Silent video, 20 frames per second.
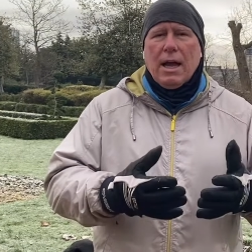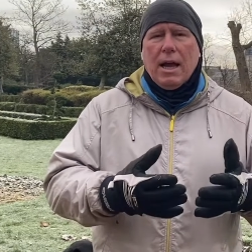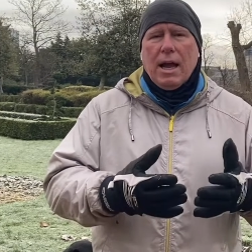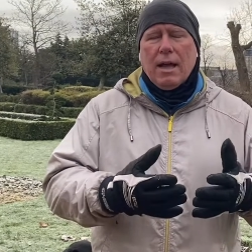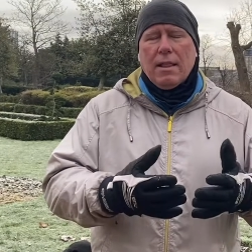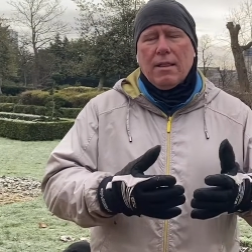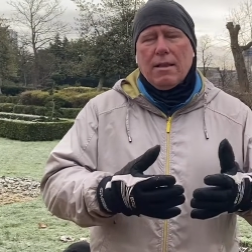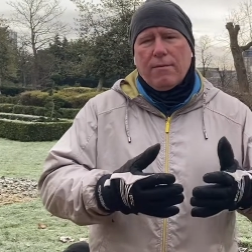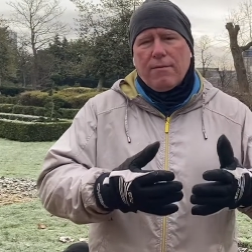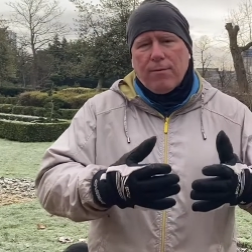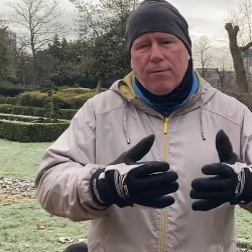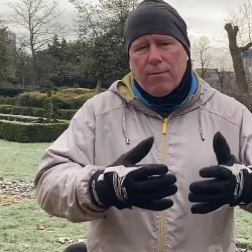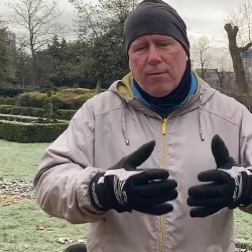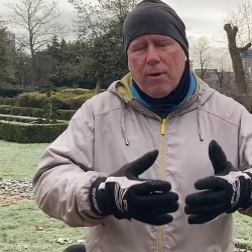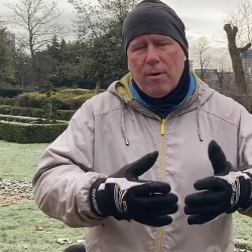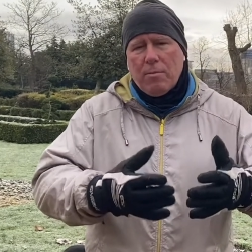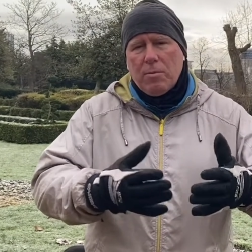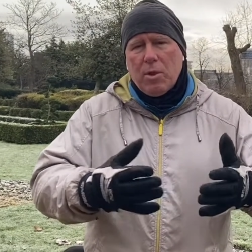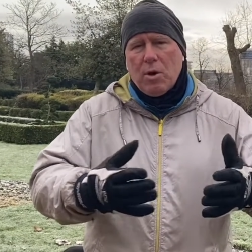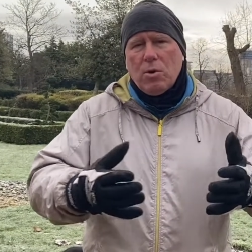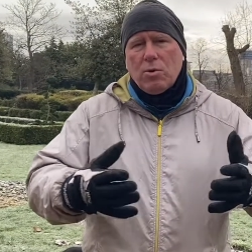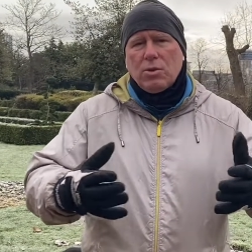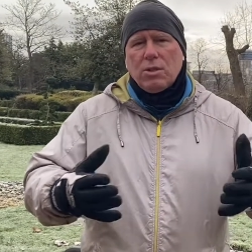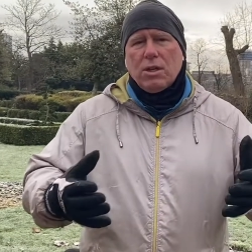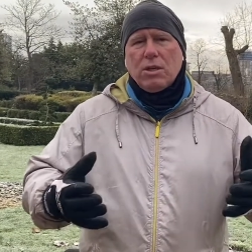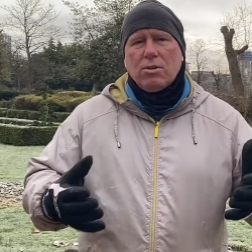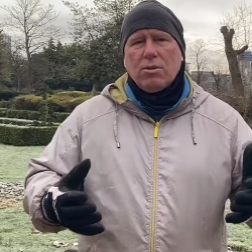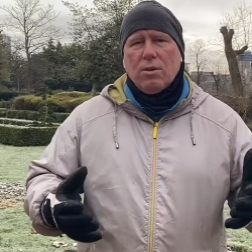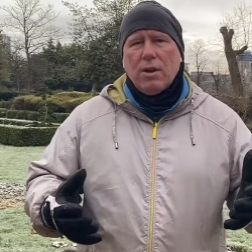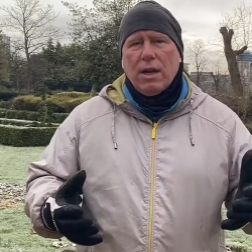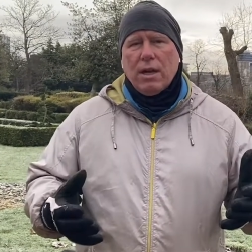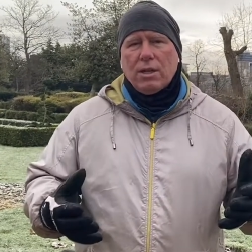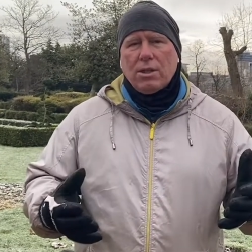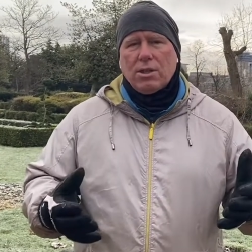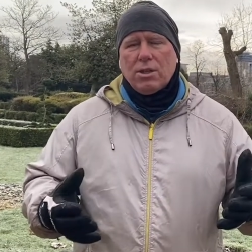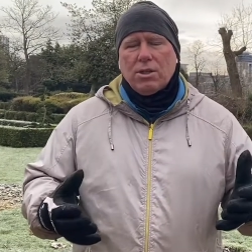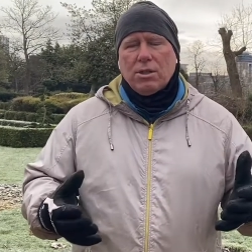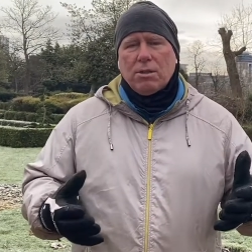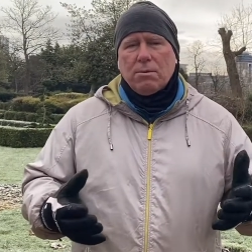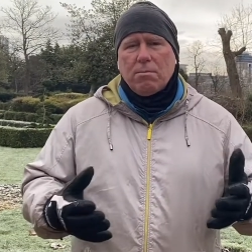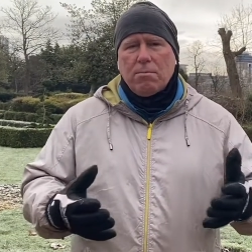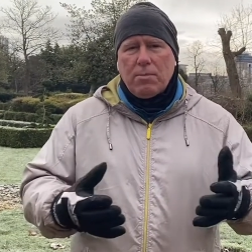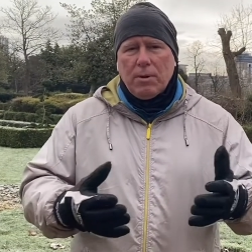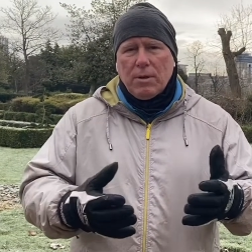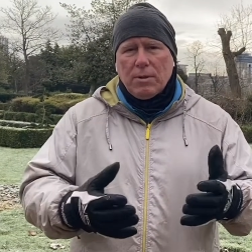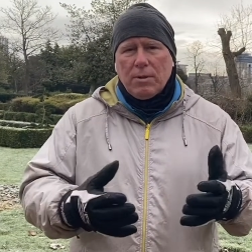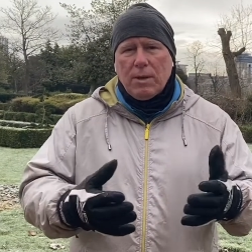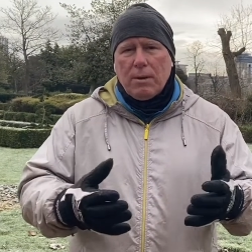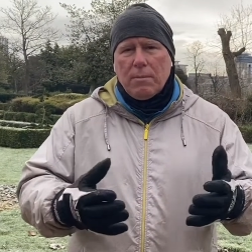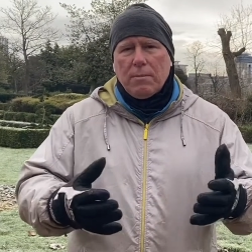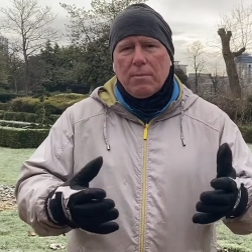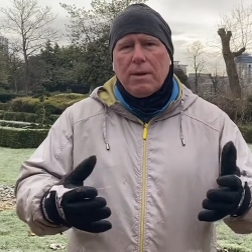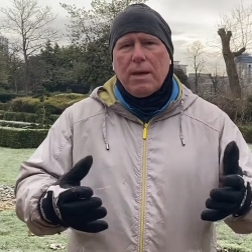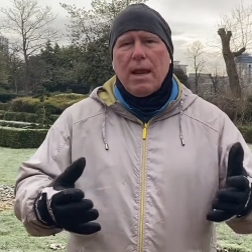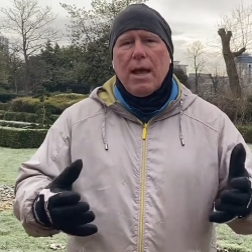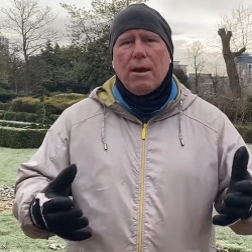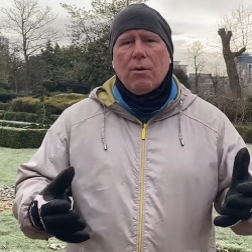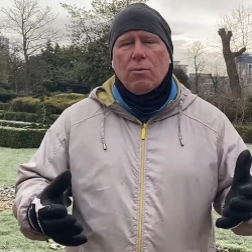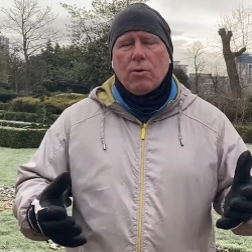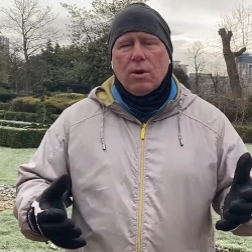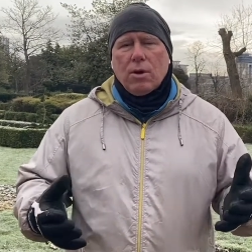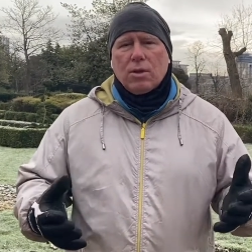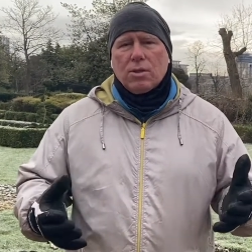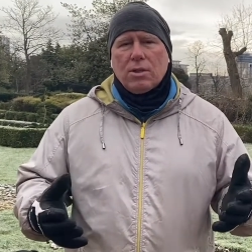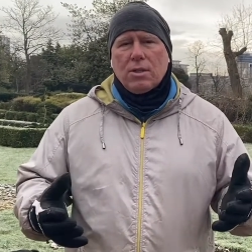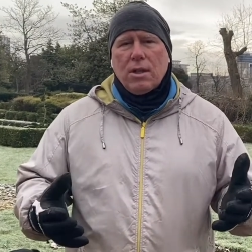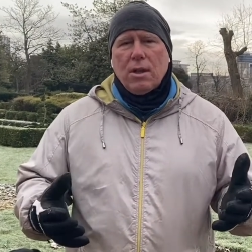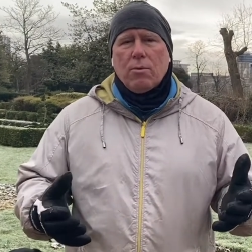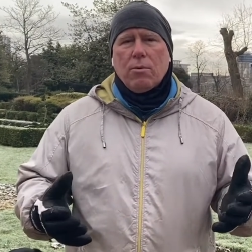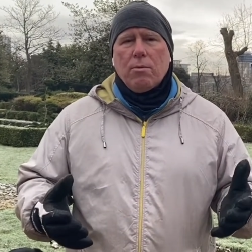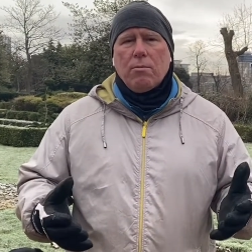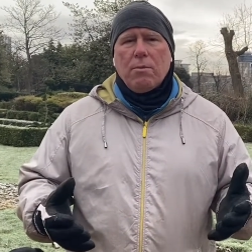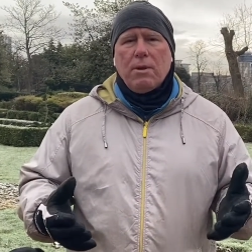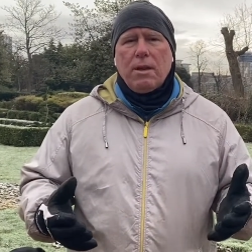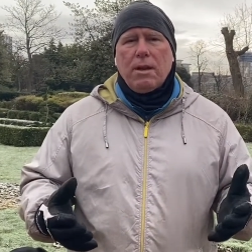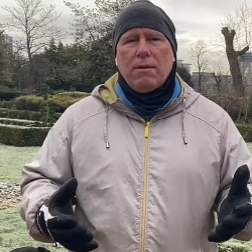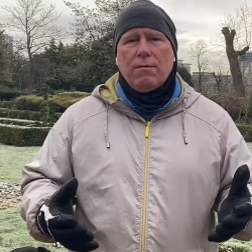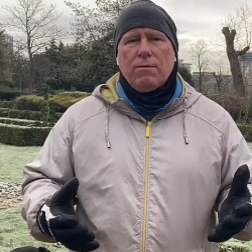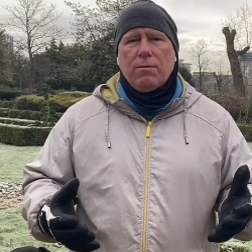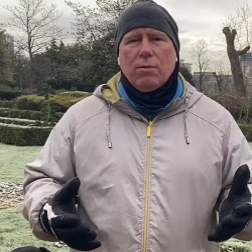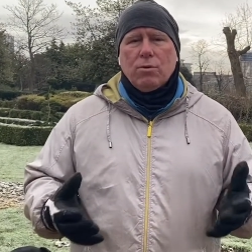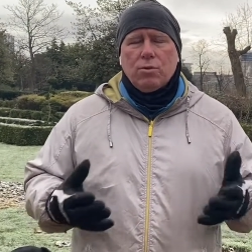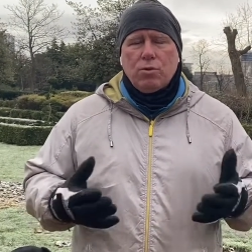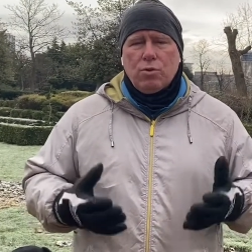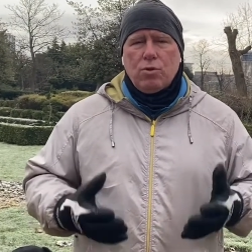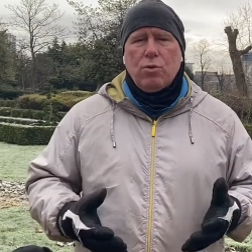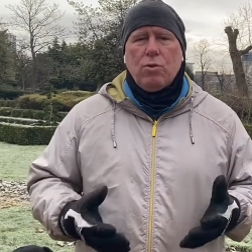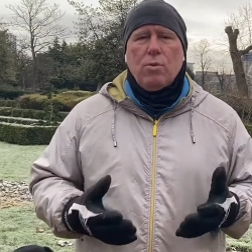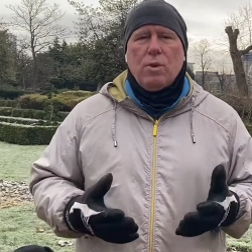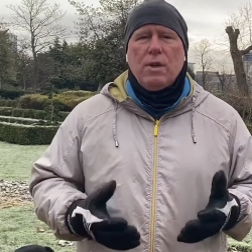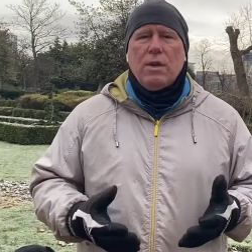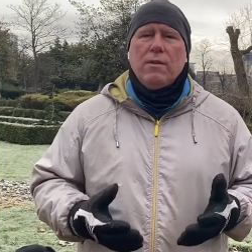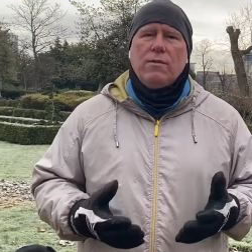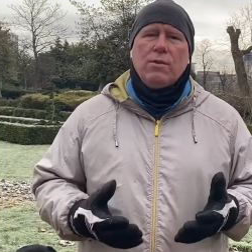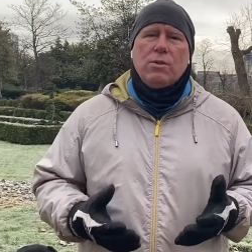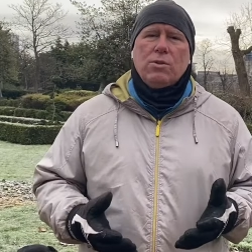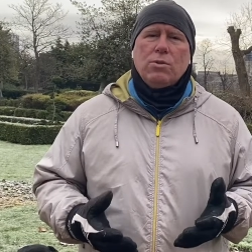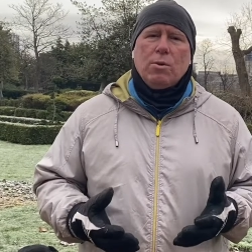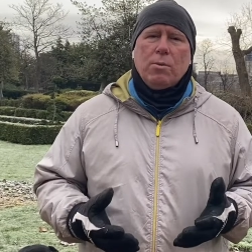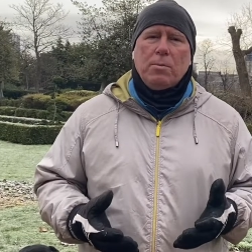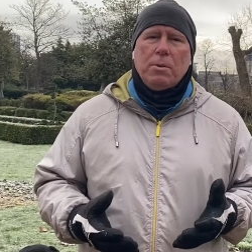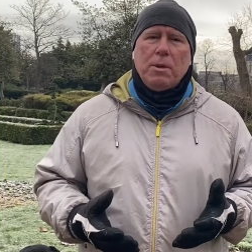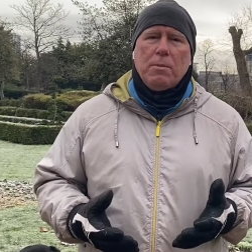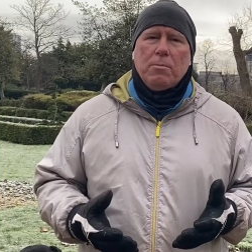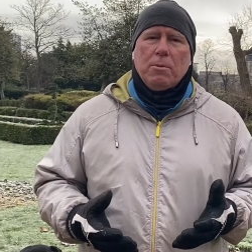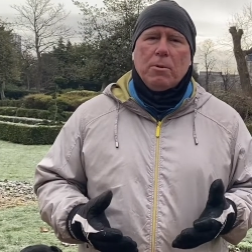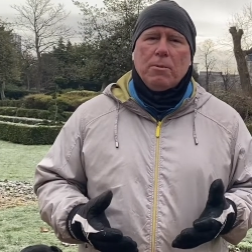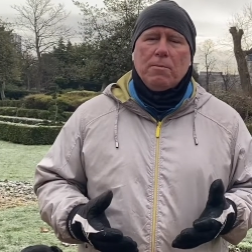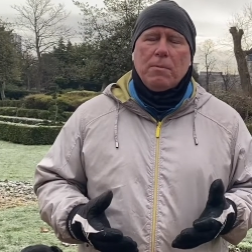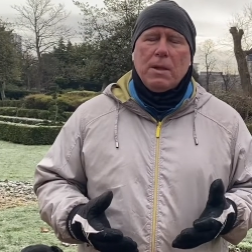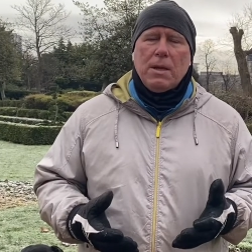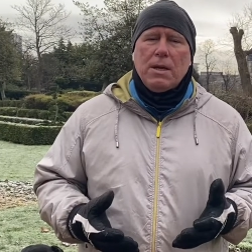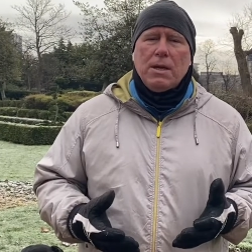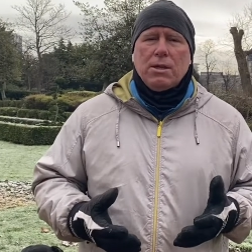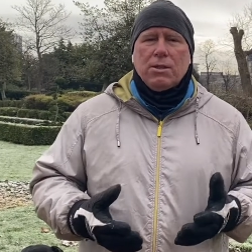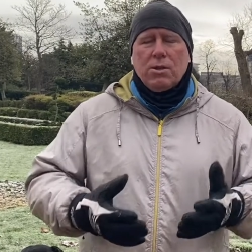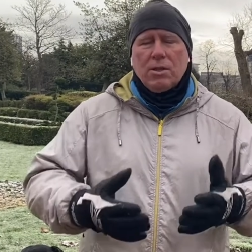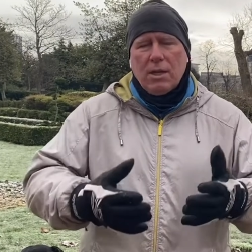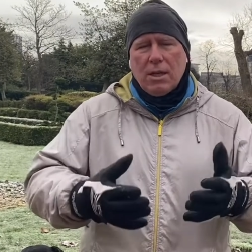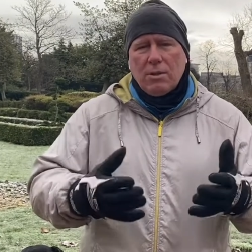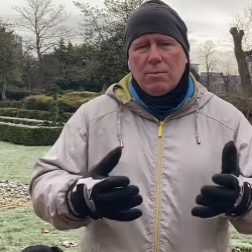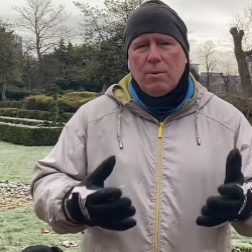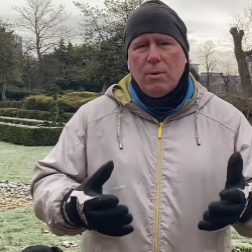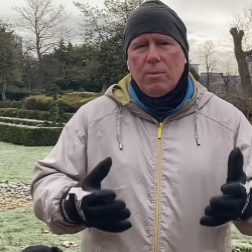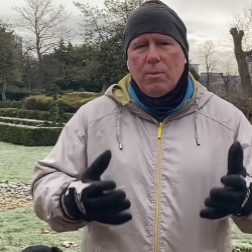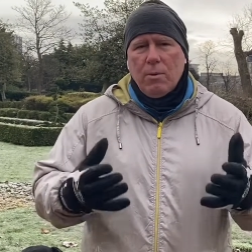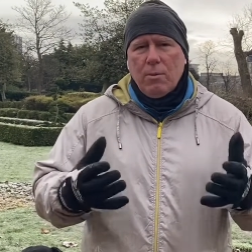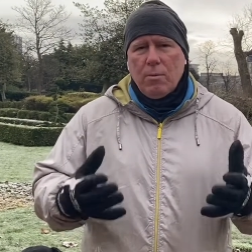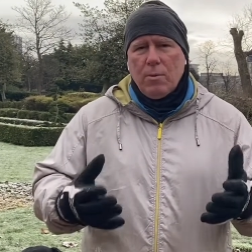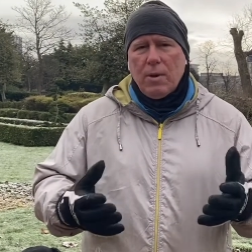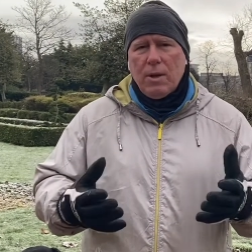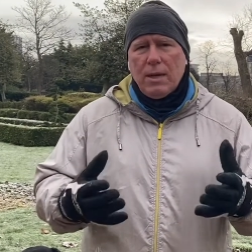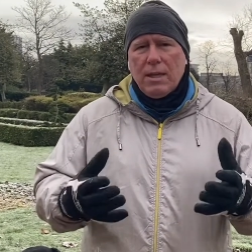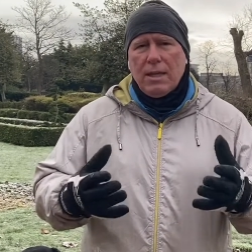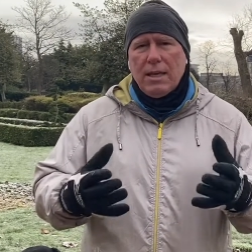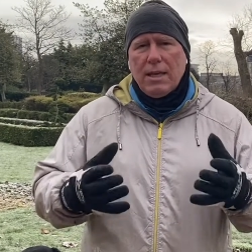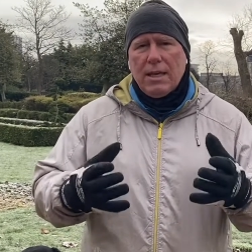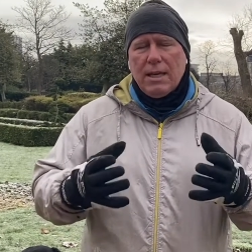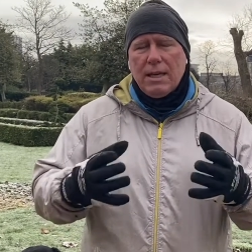And then from those interactions, build up networks that were meaningful to individual people. So that's where we really